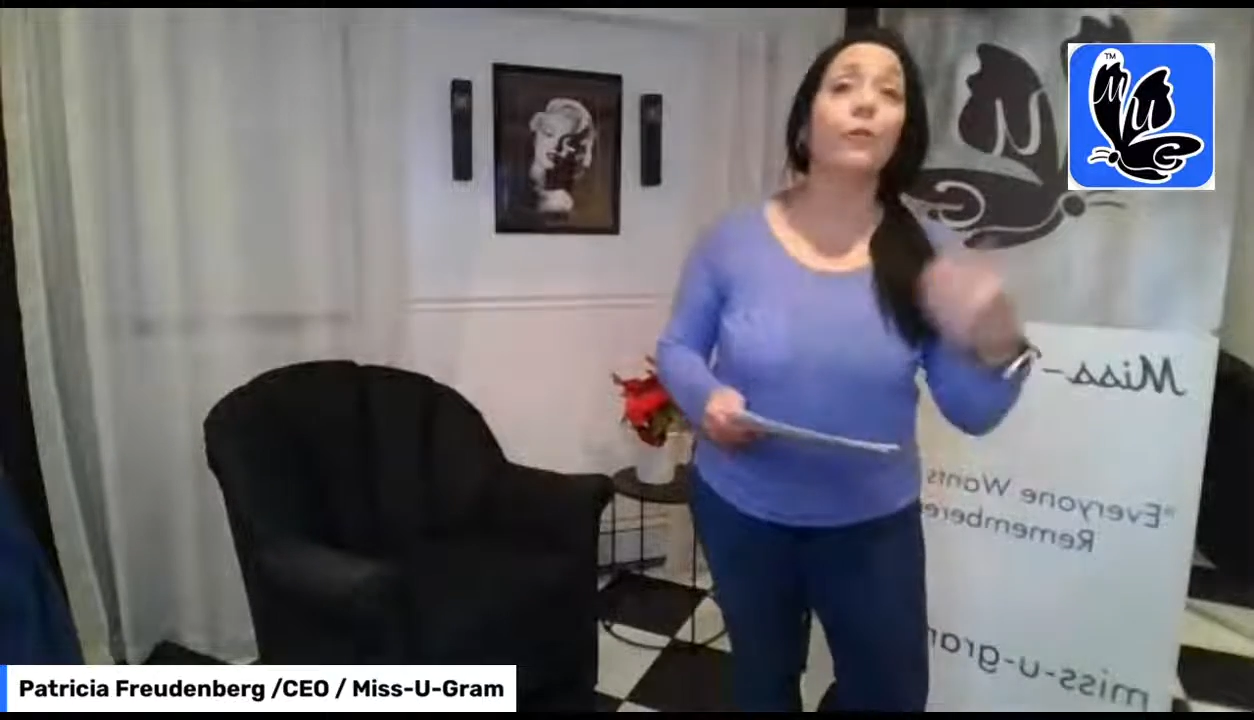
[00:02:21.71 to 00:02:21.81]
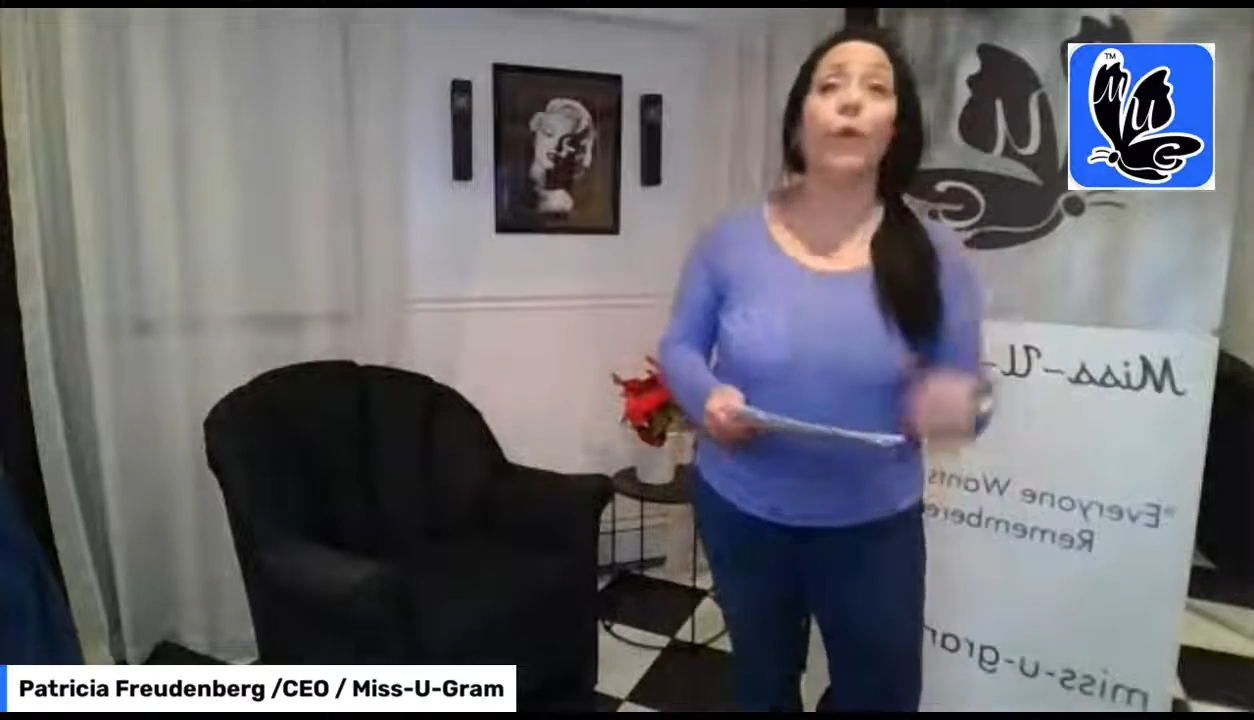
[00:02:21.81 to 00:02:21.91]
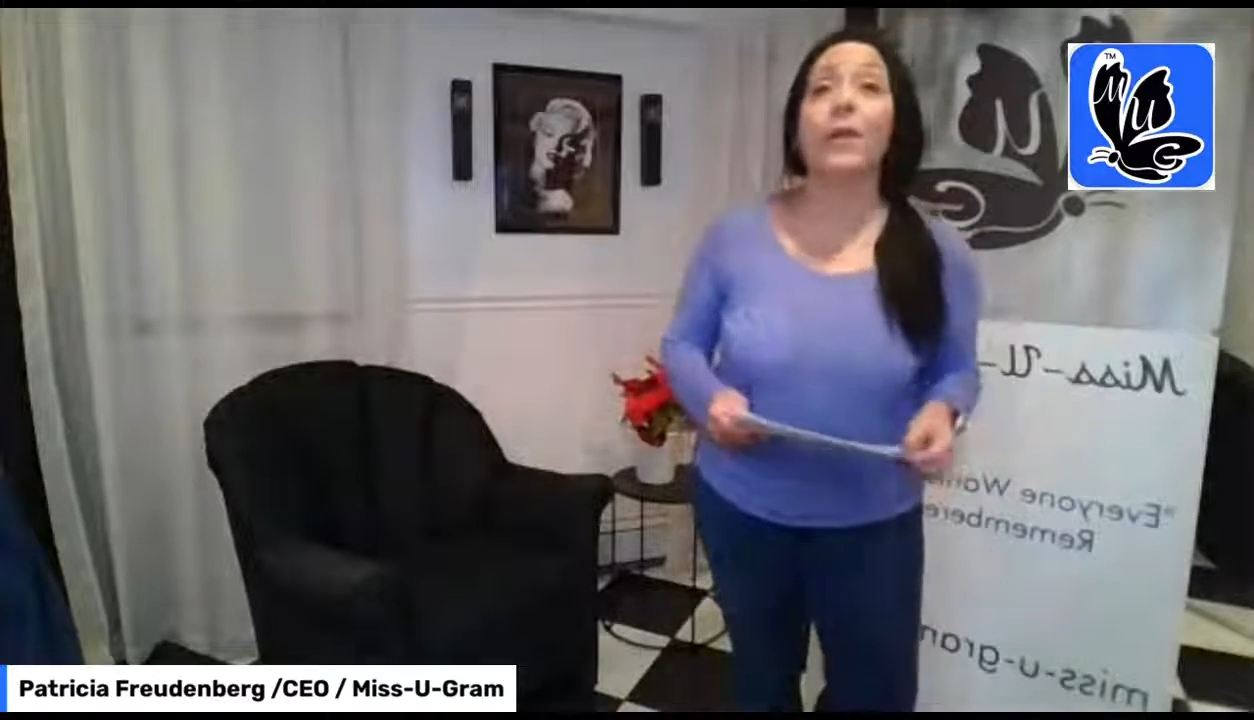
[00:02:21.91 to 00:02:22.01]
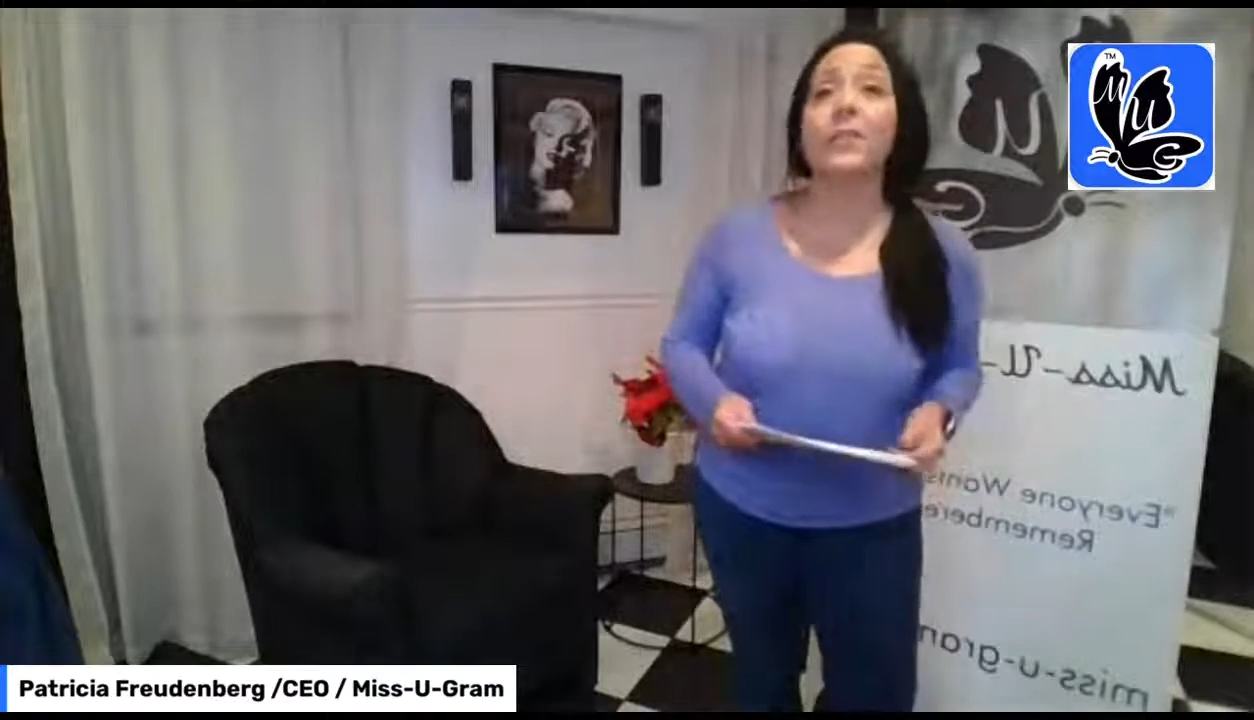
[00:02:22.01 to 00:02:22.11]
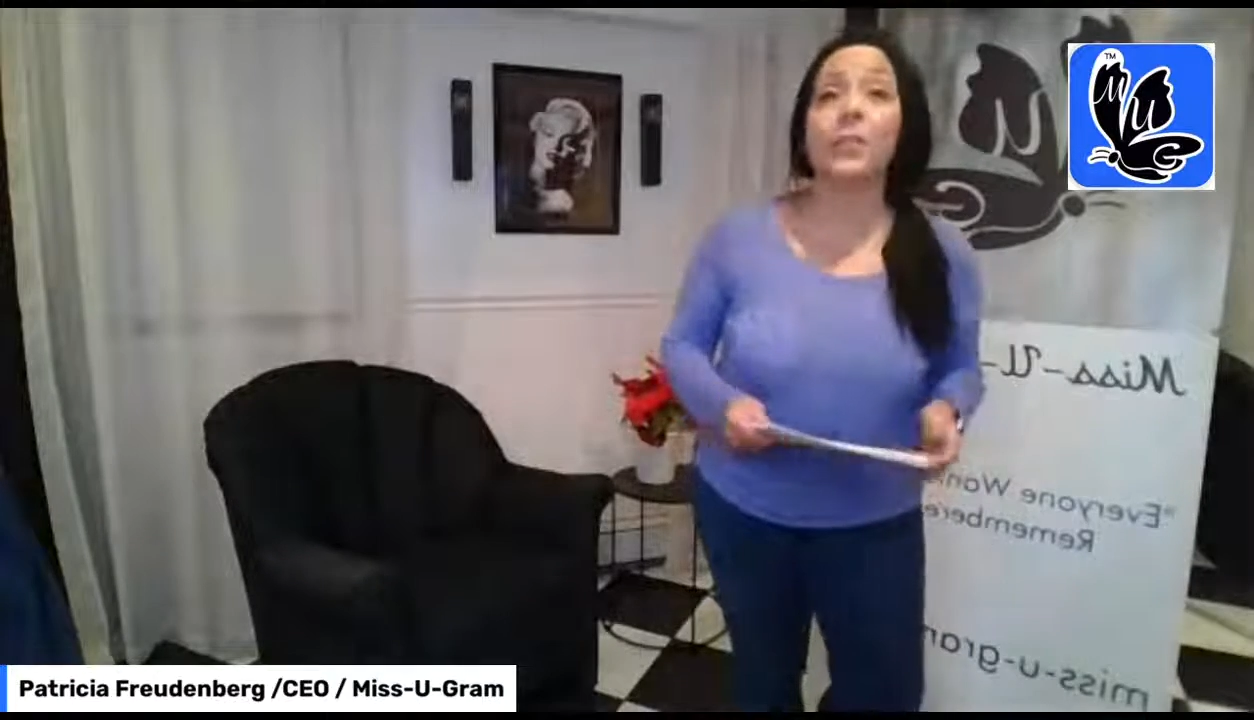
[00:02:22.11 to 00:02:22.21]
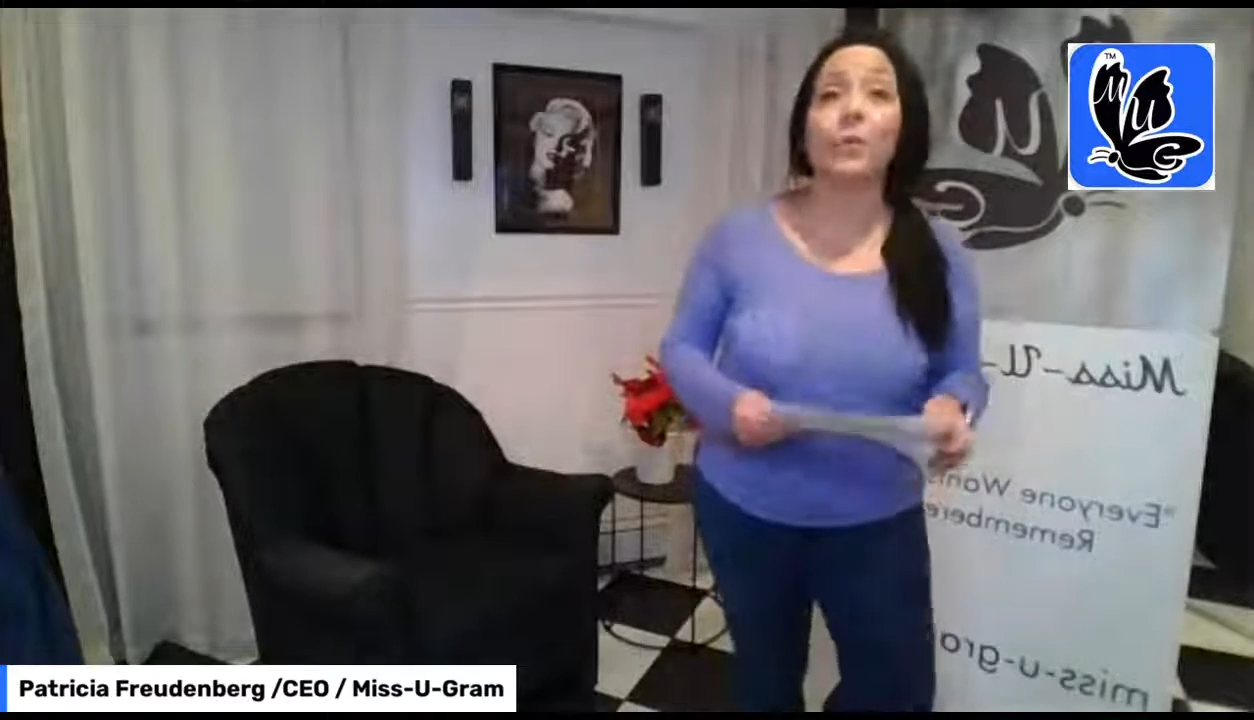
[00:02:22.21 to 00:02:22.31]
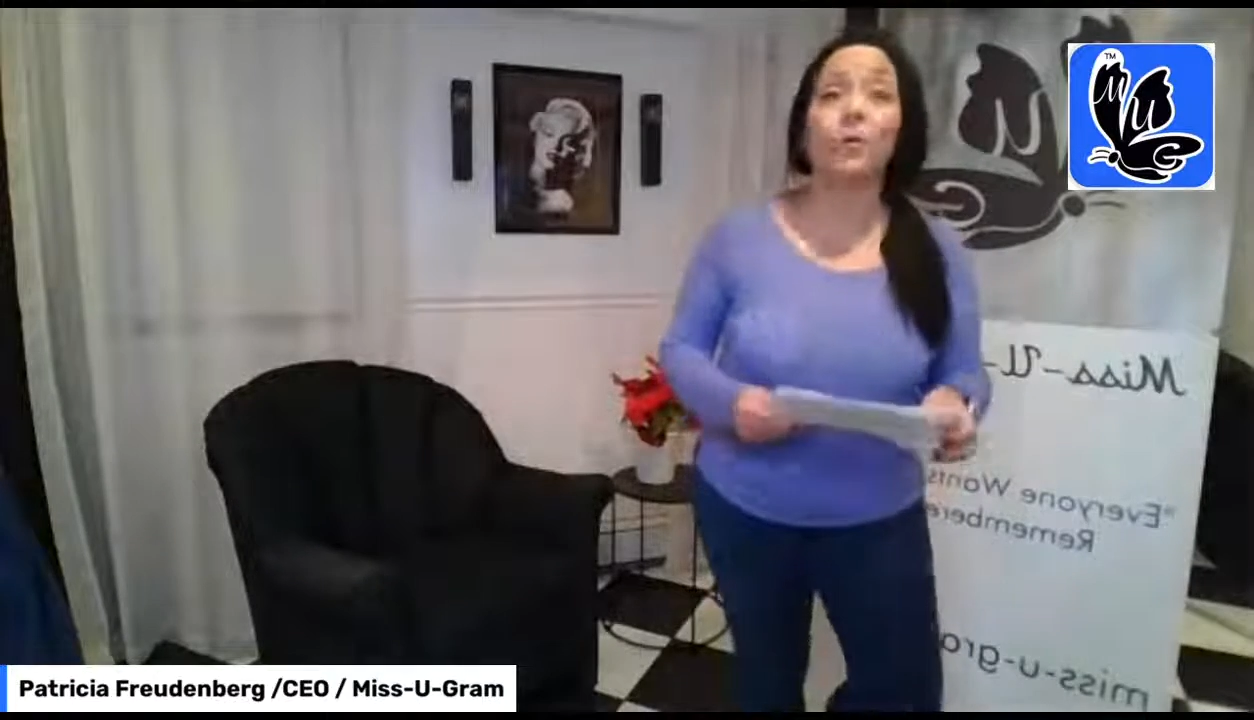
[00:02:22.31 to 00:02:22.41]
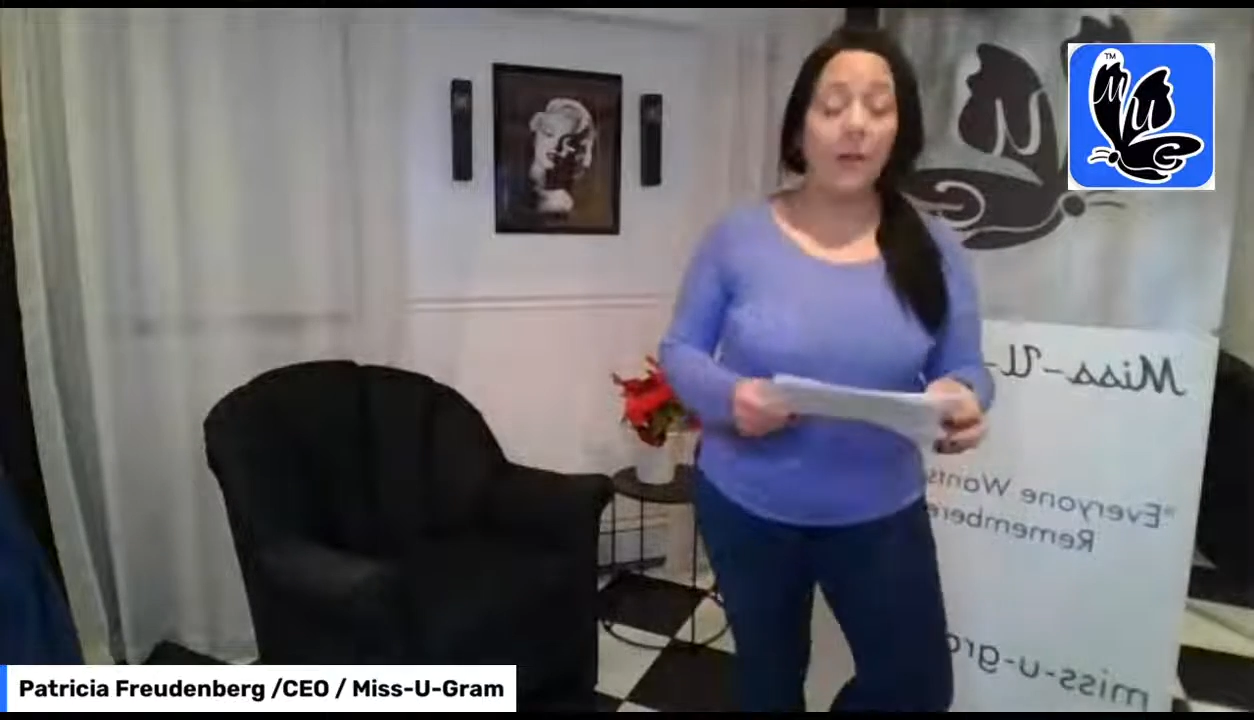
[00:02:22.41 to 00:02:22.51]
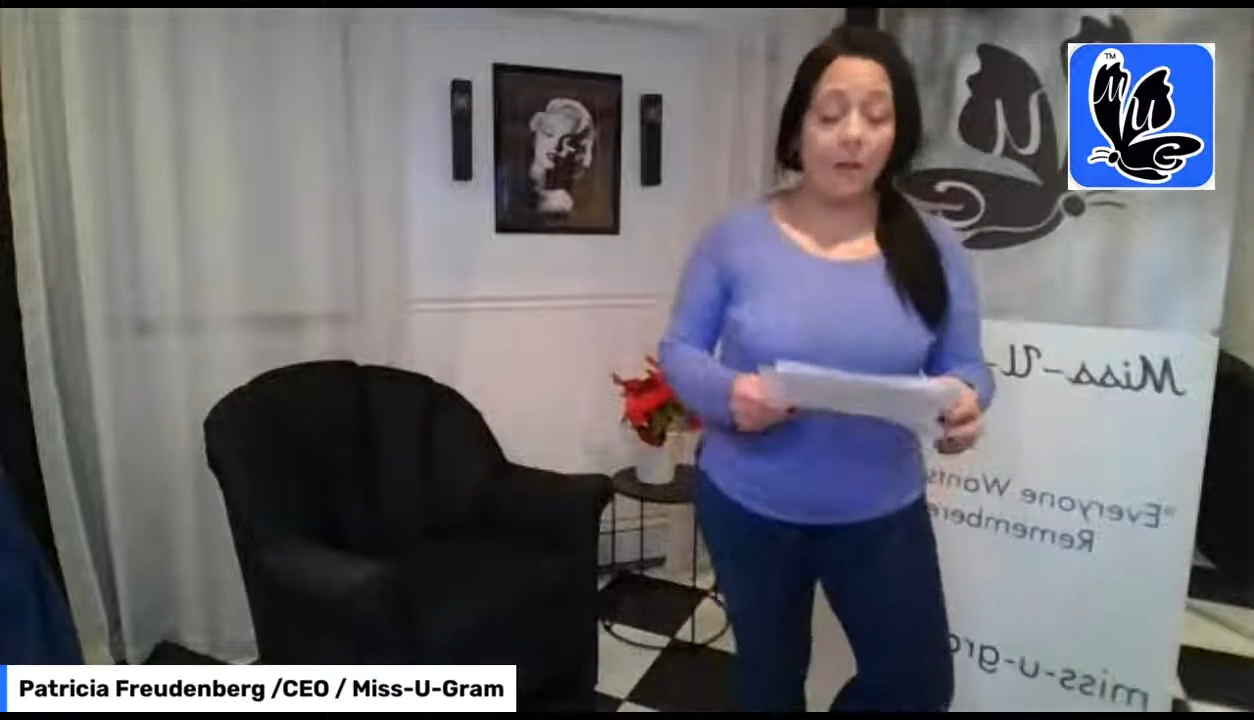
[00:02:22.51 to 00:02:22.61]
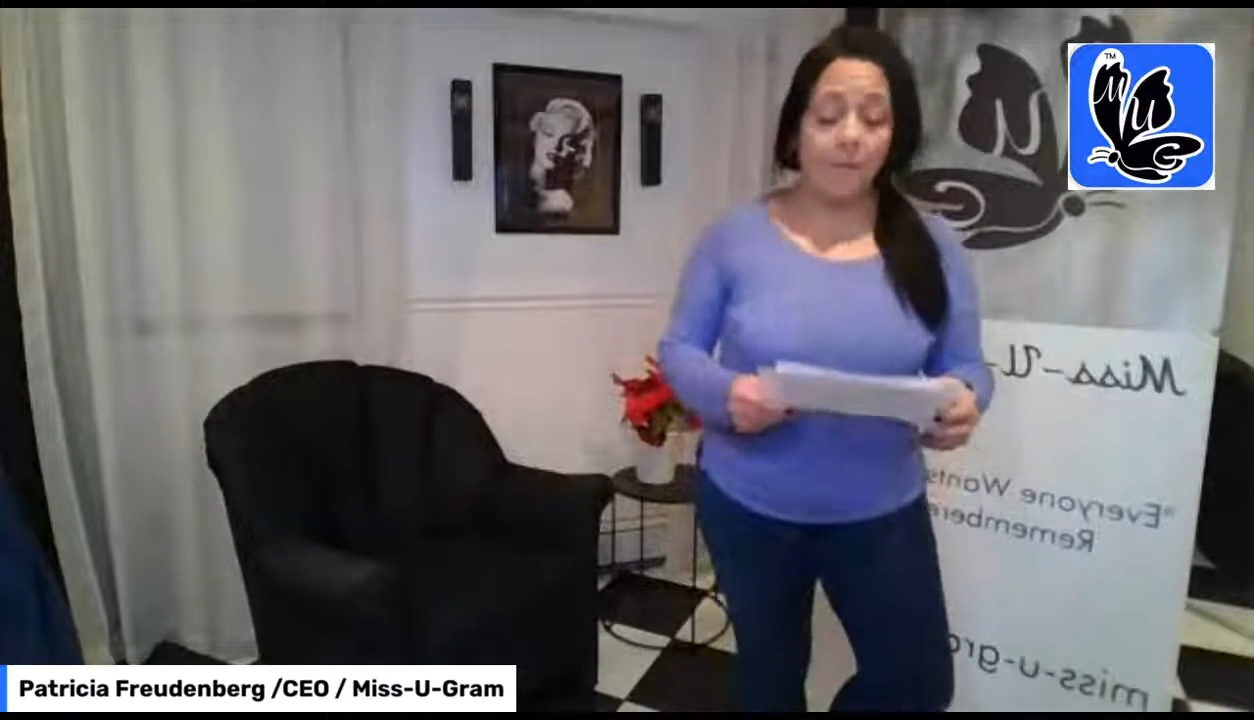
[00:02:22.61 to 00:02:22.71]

want to